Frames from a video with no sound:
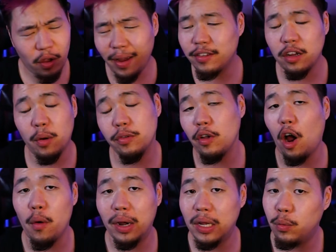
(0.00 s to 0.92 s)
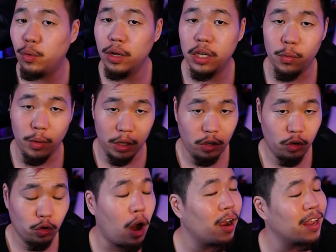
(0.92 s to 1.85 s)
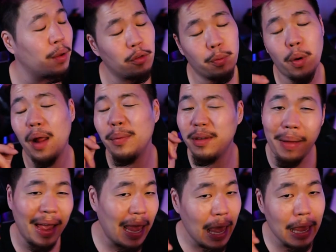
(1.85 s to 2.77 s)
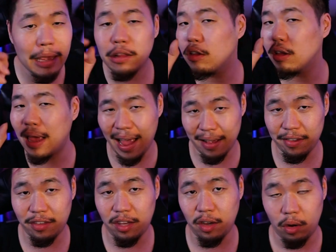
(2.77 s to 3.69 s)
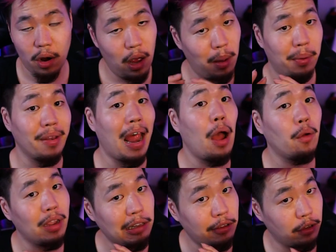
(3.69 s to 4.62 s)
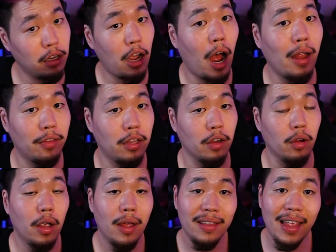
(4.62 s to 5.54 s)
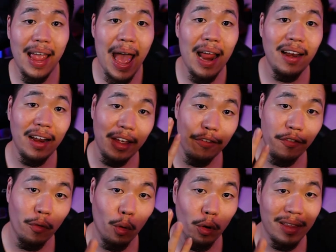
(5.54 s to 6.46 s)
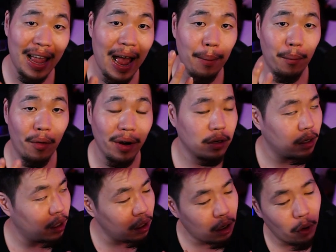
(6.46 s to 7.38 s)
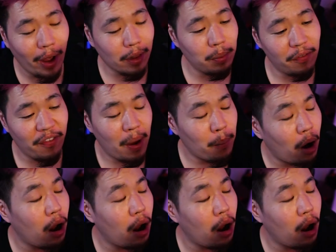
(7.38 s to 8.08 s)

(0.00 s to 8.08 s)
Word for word: QXR was already really strong. It was probably my A to S tier, but now it's God tier. They added a 4-tap range. You can correct me if I'm